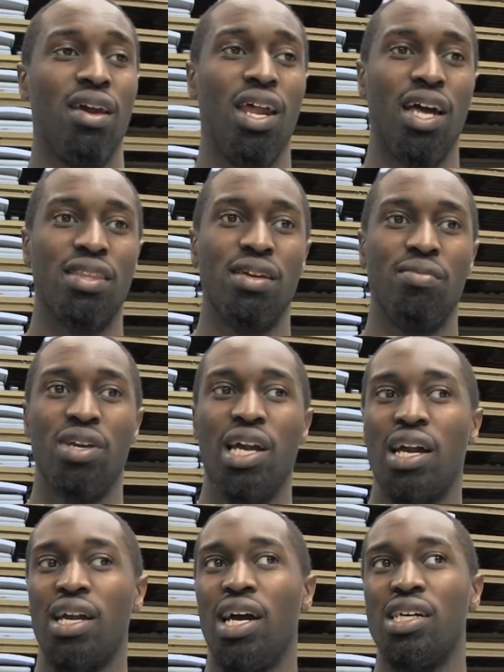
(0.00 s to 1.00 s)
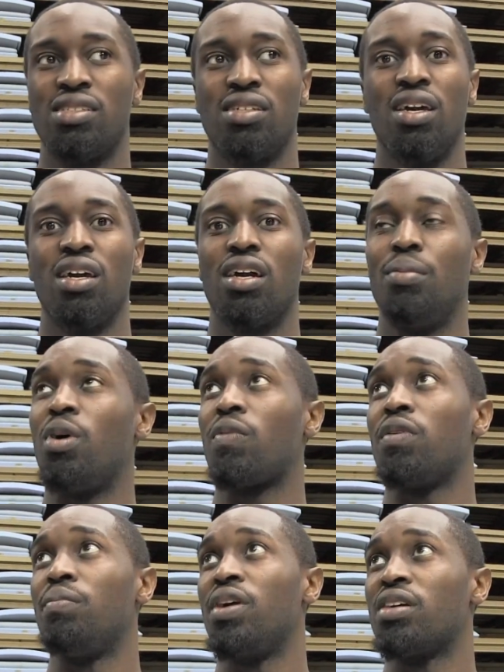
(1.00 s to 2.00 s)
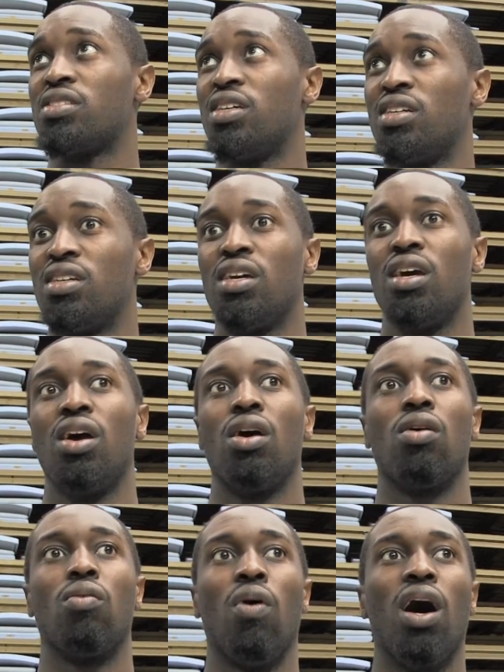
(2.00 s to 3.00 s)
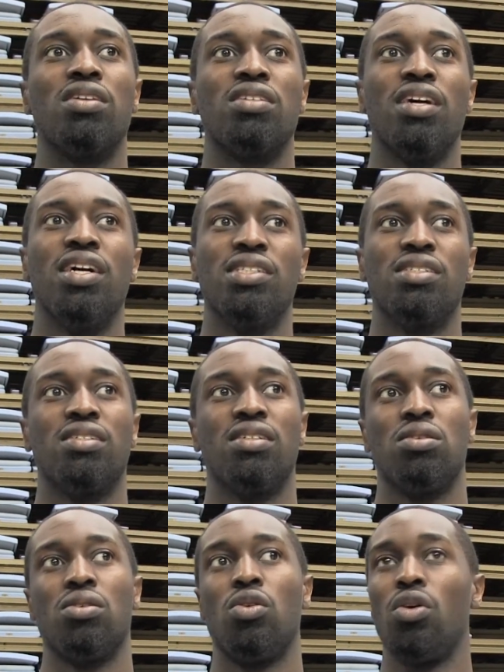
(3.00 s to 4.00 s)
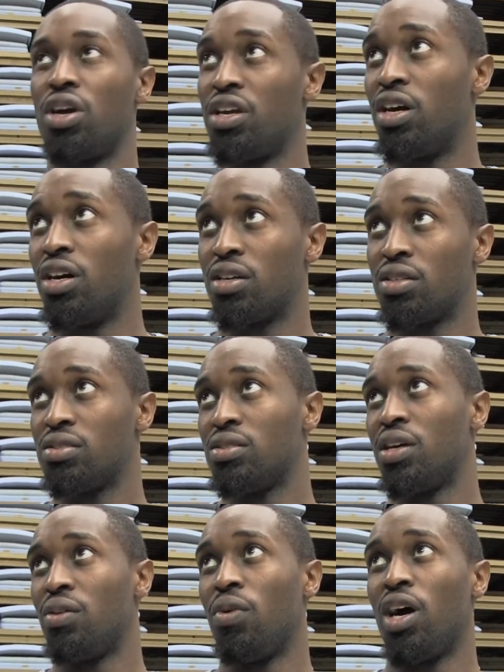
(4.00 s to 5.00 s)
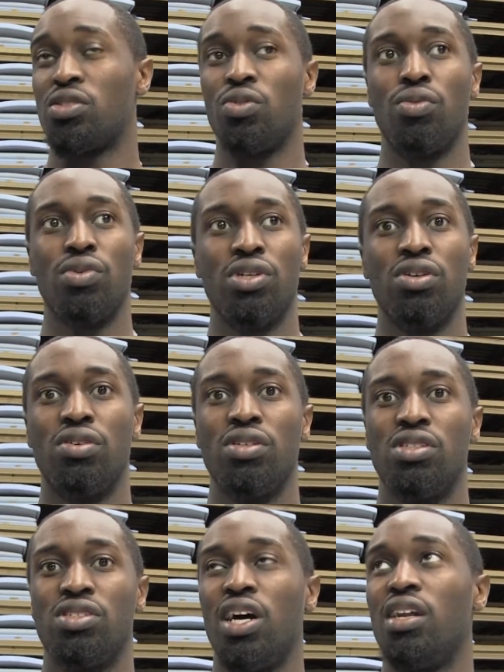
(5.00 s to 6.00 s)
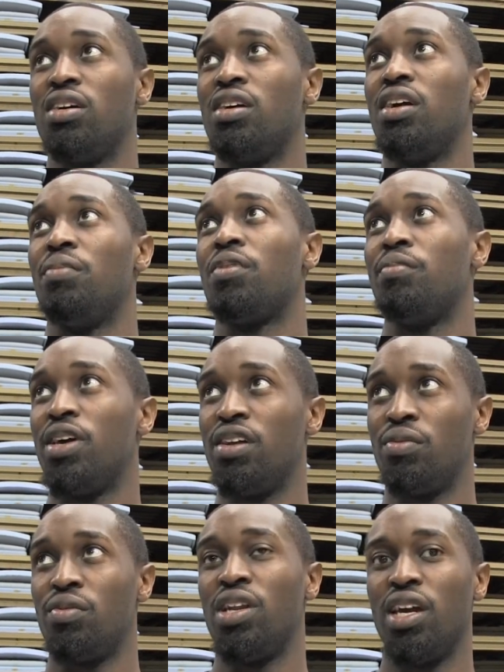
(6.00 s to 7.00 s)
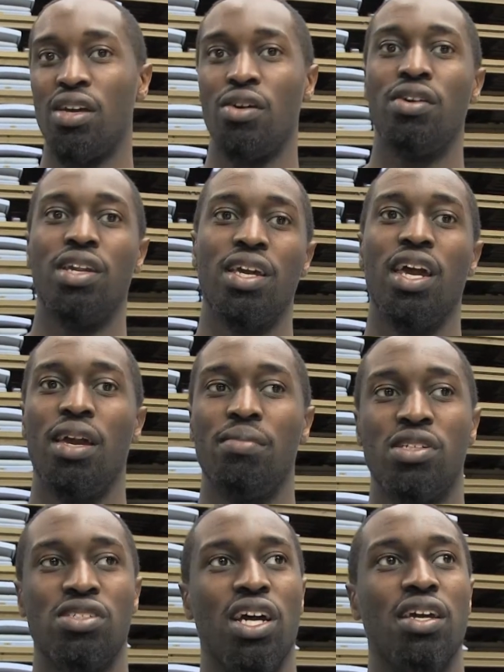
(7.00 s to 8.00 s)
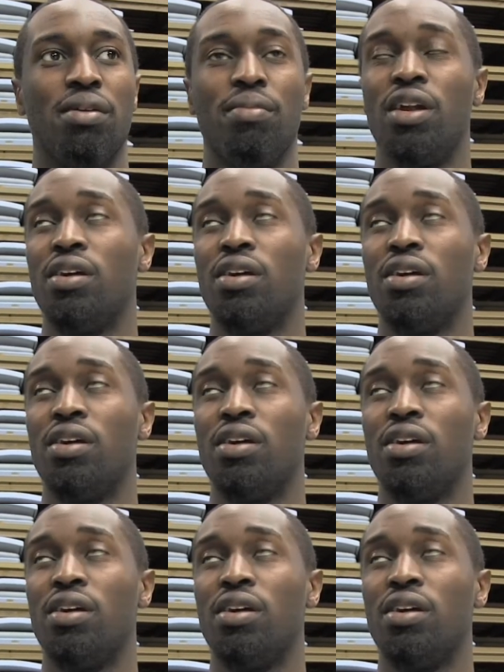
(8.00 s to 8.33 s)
And I think we got guys coming off the bench that watch us who are young. They watch what we're doing to try to implement it when they go in the game to try to get